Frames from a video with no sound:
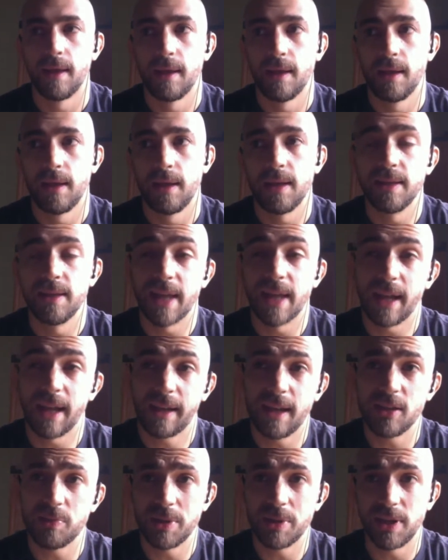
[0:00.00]
In that
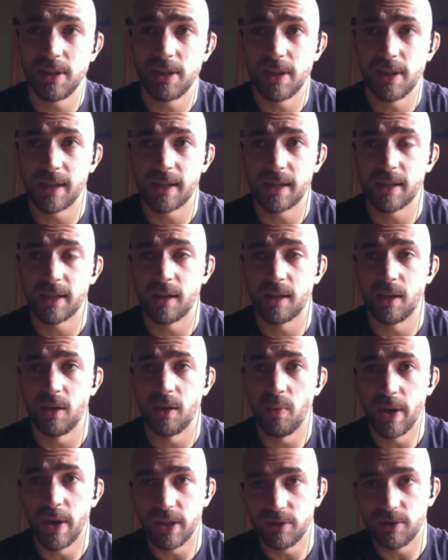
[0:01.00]
case, we need like a
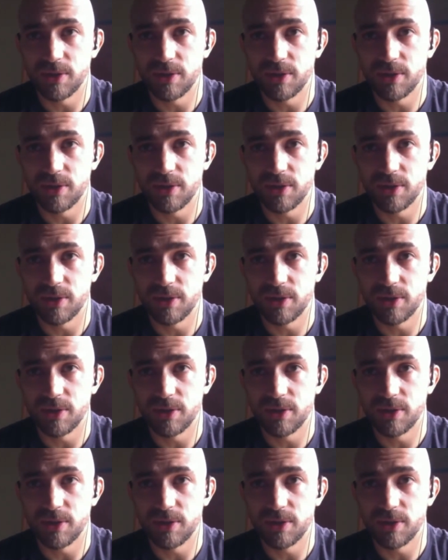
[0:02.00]
way to